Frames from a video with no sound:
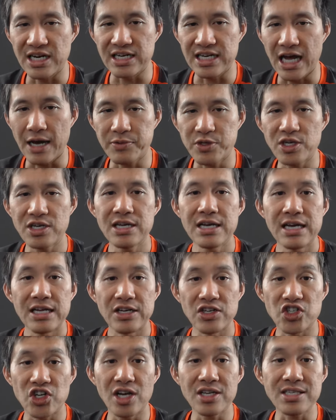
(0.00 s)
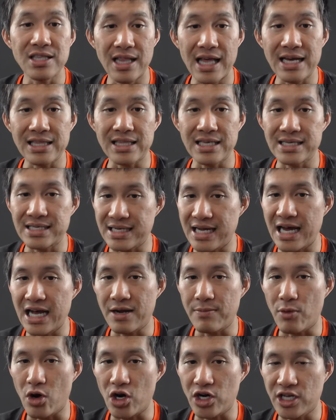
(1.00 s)
adoption, just like the
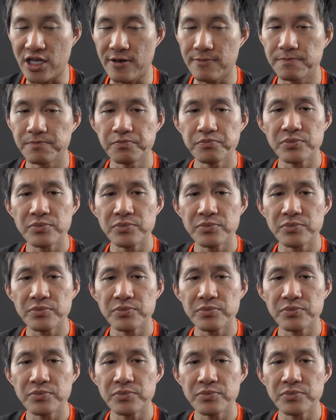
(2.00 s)
stock market.